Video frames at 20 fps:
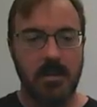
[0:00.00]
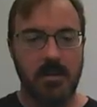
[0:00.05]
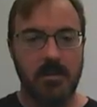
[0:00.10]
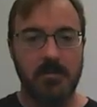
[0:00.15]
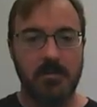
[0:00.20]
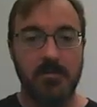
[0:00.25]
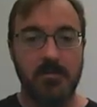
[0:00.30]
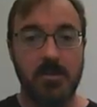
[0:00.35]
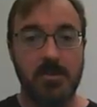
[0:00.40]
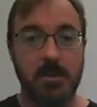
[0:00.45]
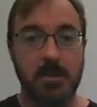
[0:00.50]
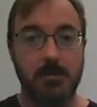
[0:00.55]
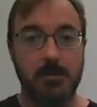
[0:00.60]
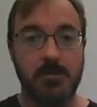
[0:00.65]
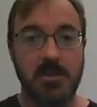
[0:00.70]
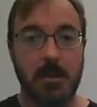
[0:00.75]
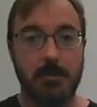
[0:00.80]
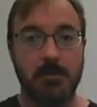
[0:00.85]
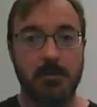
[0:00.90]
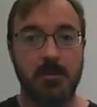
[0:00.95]
going to finish up
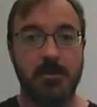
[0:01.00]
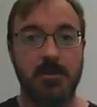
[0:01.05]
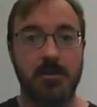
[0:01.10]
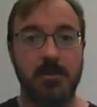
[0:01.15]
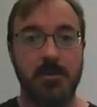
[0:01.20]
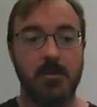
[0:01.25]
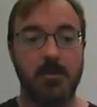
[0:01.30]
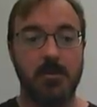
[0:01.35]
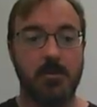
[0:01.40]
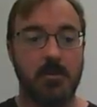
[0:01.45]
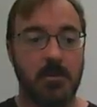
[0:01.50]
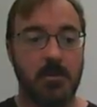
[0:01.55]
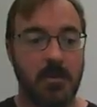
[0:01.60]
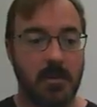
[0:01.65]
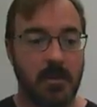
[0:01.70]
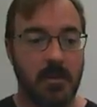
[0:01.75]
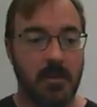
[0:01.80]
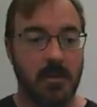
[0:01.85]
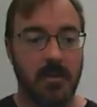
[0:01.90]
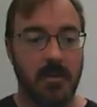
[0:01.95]
chapter 2
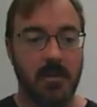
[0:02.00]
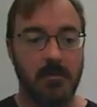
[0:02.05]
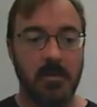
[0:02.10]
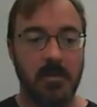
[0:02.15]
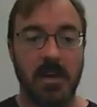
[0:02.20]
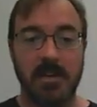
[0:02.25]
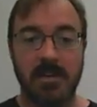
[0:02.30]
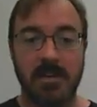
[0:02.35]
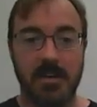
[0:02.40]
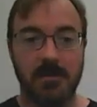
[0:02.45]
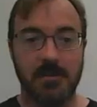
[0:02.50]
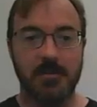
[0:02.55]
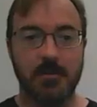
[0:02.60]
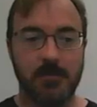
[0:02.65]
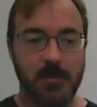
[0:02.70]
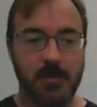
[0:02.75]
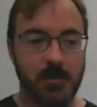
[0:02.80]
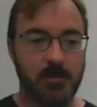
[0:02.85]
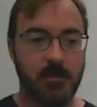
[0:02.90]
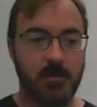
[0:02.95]
right now.
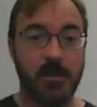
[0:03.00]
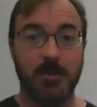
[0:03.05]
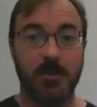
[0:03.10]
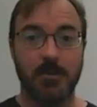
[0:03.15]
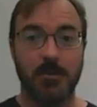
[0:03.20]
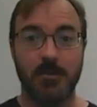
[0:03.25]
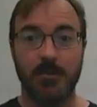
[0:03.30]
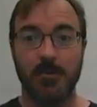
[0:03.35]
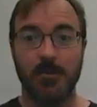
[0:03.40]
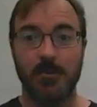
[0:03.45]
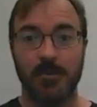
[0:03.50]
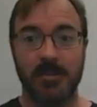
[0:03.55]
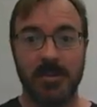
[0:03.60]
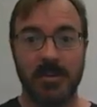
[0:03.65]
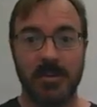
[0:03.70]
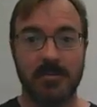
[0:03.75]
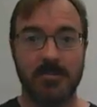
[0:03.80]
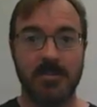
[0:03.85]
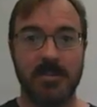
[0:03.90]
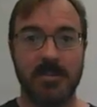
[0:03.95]
Hopefully we'll get through
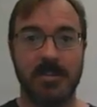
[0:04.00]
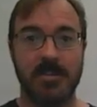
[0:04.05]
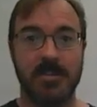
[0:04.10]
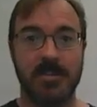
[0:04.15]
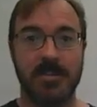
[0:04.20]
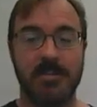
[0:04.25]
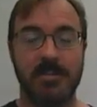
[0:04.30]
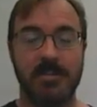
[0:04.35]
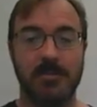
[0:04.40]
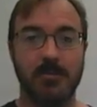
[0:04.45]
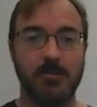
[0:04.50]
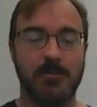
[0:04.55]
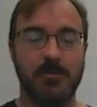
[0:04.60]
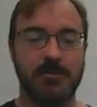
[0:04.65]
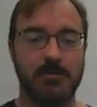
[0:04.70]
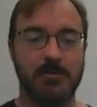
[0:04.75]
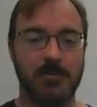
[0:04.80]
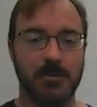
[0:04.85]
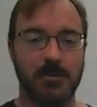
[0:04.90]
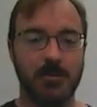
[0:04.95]
everything in
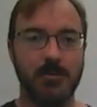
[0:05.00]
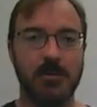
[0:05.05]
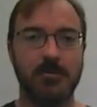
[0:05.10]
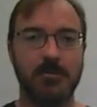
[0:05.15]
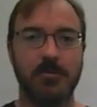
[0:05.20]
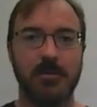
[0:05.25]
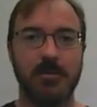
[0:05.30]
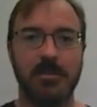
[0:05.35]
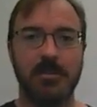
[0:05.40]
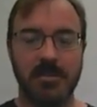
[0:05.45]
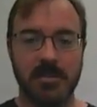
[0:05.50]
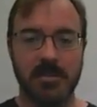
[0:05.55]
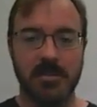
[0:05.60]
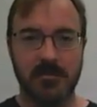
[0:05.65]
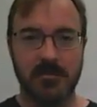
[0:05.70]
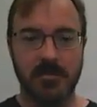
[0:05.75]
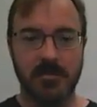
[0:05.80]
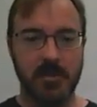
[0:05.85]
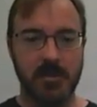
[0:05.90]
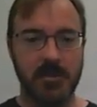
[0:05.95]
two different
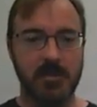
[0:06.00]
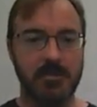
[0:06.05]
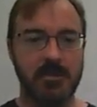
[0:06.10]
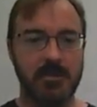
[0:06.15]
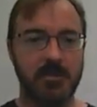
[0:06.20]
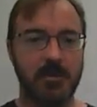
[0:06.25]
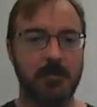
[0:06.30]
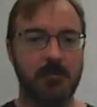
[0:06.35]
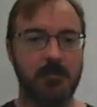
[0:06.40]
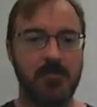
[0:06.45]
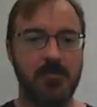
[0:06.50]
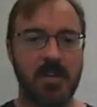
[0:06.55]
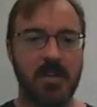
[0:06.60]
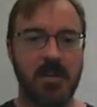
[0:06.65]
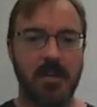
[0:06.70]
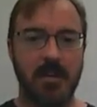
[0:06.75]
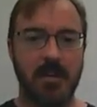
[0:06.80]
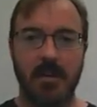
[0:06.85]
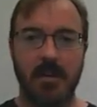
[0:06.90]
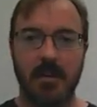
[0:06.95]
videos here.
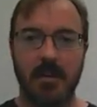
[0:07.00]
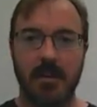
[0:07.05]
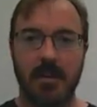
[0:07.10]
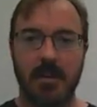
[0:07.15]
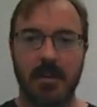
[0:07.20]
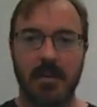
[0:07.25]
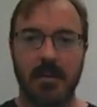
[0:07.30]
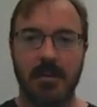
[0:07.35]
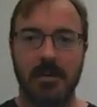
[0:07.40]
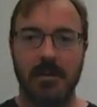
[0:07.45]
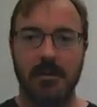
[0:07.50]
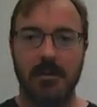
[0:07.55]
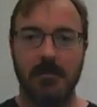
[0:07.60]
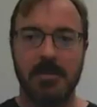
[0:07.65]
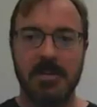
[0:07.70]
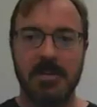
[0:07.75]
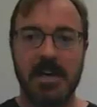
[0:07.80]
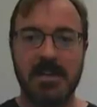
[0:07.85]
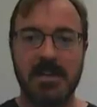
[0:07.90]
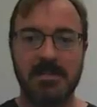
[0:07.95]

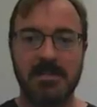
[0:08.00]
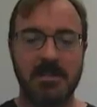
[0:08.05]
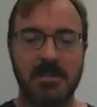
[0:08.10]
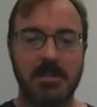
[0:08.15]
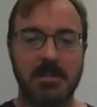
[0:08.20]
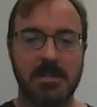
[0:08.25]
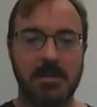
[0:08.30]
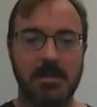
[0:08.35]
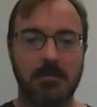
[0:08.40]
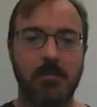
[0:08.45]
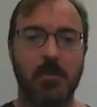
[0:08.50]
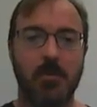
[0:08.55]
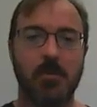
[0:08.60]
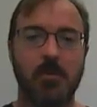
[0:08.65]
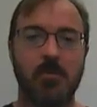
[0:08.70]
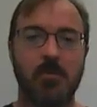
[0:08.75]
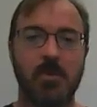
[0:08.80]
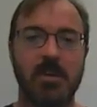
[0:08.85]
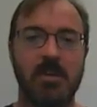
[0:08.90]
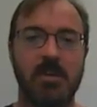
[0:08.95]
Last time
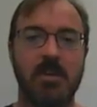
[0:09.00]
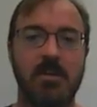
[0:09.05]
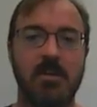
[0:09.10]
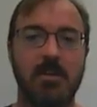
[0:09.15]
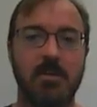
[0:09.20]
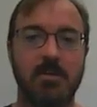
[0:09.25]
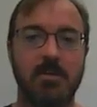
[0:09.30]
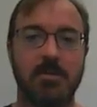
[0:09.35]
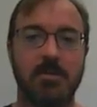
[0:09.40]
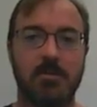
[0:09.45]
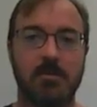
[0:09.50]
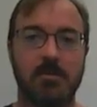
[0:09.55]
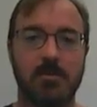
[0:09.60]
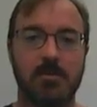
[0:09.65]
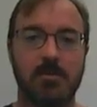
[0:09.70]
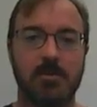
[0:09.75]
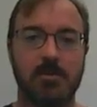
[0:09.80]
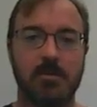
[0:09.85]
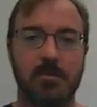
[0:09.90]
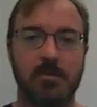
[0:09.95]
we had gone
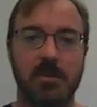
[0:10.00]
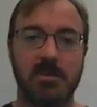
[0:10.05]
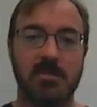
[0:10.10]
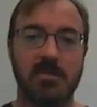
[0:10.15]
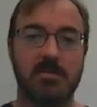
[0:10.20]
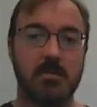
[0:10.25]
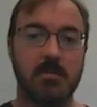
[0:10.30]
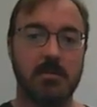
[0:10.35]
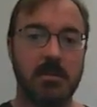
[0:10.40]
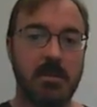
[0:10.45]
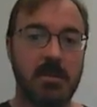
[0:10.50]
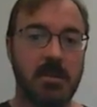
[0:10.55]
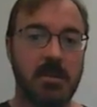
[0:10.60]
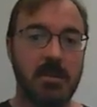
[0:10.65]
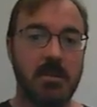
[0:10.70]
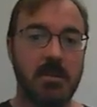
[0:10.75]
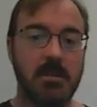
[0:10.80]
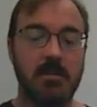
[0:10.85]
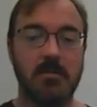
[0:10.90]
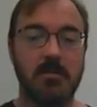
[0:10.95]
through
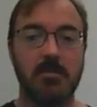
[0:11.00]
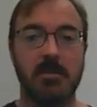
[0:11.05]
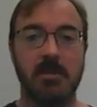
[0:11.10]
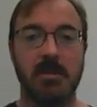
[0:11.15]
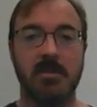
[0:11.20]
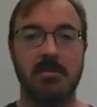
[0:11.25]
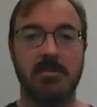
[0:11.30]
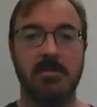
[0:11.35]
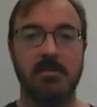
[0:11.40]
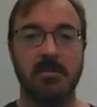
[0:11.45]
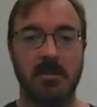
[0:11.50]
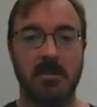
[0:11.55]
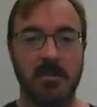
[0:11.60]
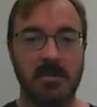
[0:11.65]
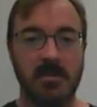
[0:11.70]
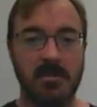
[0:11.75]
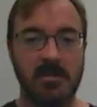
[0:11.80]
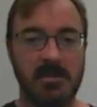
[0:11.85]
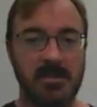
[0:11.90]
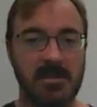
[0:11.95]
uncertainty. We had
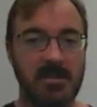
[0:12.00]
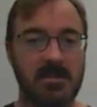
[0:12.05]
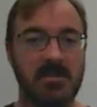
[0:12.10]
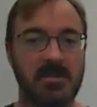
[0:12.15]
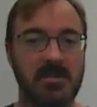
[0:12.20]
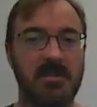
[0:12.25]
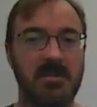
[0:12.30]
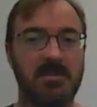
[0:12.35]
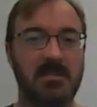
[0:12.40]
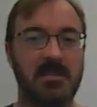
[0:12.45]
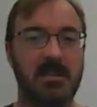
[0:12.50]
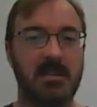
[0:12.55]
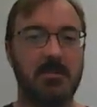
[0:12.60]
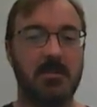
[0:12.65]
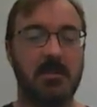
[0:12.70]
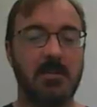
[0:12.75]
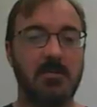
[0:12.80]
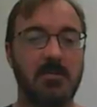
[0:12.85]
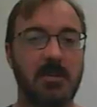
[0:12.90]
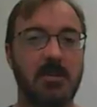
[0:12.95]
started discussing
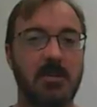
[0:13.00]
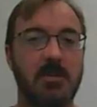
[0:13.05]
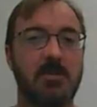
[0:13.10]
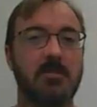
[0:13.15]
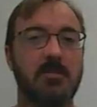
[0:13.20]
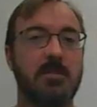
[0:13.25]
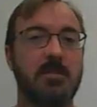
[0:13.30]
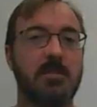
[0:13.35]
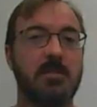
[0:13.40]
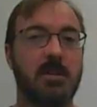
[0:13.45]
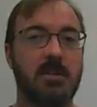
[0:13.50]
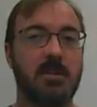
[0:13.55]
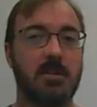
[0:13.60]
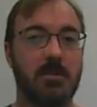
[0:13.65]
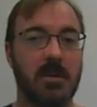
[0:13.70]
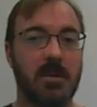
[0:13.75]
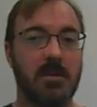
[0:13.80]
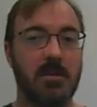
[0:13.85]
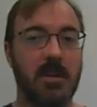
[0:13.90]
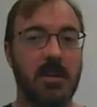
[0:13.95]
significant figures. We talked
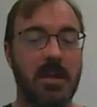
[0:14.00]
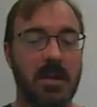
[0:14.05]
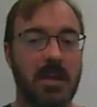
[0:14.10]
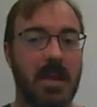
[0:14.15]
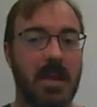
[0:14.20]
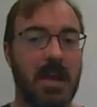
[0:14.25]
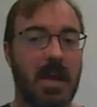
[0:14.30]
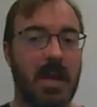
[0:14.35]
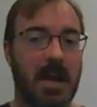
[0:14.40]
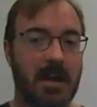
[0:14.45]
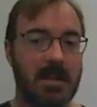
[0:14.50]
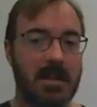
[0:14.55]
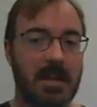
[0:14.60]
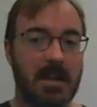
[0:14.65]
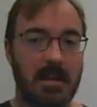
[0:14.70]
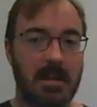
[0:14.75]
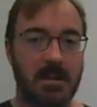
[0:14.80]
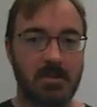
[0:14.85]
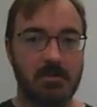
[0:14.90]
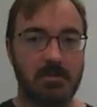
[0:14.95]
about how to
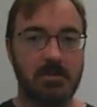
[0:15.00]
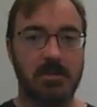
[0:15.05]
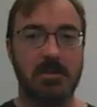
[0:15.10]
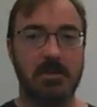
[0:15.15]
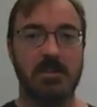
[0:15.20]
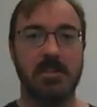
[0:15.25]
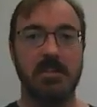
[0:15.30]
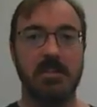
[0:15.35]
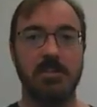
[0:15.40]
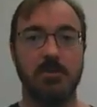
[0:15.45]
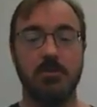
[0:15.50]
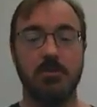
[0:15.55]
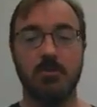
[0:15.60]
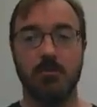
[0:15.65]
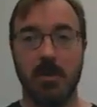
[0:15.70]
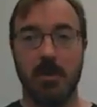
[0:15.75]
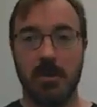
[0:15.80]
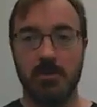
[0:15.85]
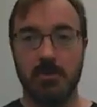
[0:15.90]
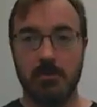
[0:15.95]
actually do
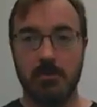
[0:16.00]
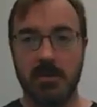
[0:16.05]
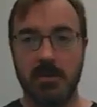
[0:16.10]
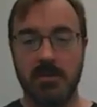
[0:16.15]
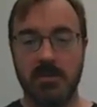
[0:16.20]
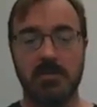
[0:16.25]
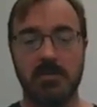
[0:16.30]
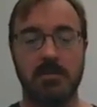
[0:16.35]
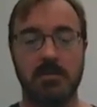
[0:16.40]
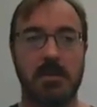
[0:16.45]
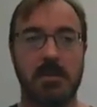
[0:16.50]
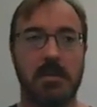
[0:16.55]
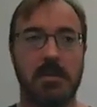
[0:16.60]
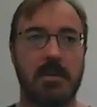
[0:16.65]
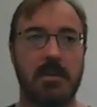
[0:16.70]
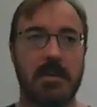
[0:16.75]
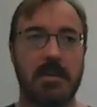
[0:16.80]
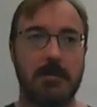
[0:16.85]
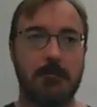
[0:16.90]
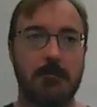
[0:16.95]
measurements.
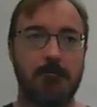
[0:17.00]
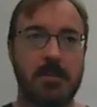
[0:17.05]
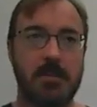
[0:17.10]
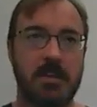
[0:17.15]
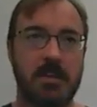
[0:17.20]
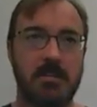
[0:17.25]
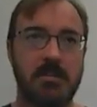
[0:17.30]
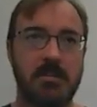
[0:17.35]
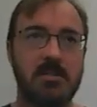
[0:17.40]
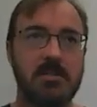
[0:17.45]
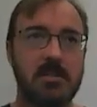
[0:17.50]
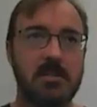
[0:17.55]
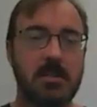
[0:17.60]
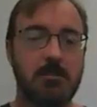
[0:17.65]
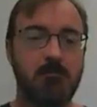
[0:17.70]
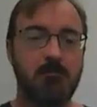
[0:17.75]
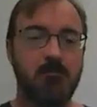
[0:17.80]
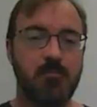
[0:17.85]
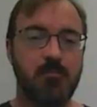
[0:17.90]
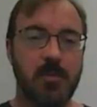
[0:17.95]
And this
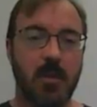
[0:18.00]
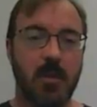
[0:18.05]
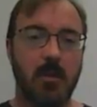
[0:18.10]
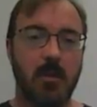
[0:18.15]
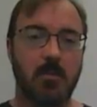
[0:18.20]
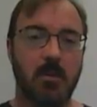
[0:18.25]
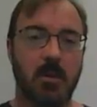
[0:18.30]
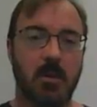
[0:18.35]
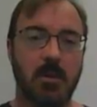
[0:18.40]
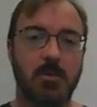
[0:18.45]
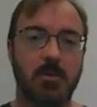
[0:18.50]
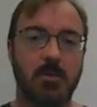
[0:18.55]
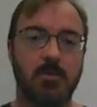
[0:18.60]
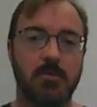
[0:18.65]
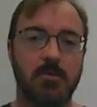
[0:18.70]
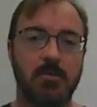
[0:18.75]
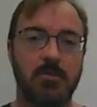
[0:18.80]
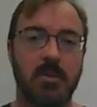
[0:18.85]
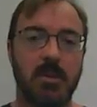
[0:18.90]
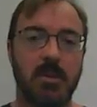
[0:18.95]
time we're going to go
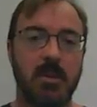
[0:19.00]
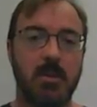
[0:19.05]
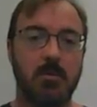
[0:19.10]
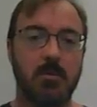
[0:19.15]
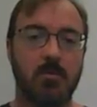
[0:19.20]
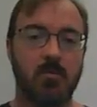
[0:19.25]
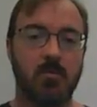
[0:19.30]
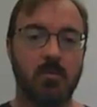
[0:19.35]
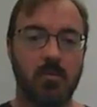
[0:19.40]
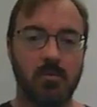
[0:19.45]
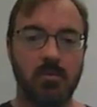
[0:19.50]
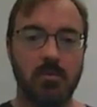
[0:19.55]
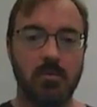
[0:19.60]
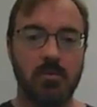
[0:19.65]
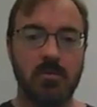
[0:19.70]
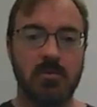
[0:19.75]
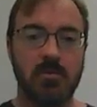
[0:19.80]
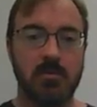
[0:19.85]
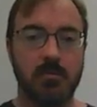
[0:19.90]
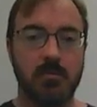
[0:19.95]
through the
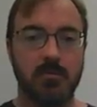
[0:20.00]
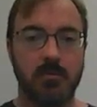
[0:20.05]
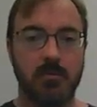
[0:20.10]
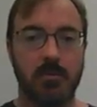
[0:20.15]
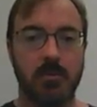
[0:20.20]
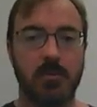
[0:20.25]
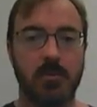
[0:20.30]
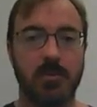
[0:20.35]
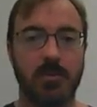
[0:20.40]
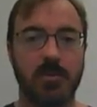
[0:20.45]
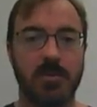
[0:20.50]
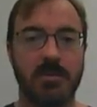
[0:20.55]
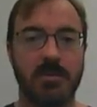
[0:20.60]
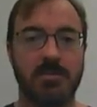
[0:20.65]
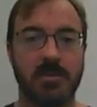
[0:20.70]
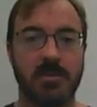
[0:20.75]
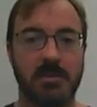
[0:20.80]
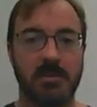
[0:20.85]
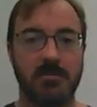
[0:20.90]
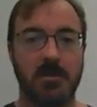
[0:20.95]
rules for
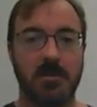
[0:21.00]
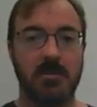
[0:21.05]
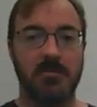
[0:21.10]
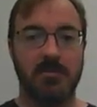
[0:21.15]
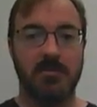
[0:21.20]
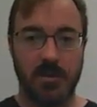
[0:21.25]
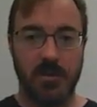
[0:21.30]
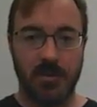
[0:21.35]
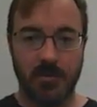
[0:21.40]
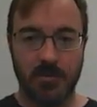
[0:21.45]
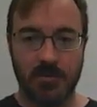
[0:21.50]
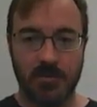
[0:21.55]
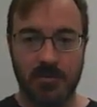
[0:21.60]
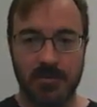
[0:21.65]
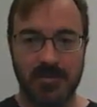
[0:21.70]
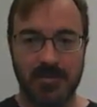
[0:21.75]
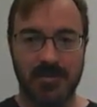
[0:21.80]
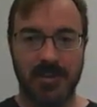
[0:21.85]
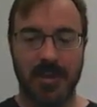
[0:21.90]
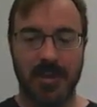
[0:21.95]
significant
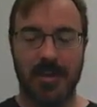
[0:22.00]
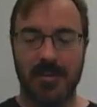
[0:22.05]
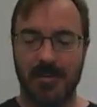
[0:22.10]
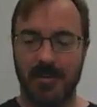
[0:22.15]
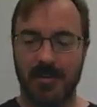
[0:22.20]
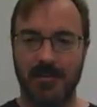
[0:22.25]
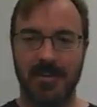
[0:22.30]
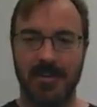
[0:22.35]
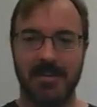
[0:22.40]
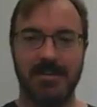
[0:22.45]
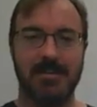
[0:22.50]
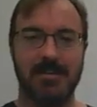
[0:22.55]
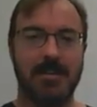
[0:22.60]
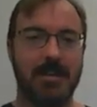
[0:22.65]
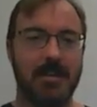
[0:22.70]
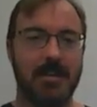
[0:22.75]
figures. All right.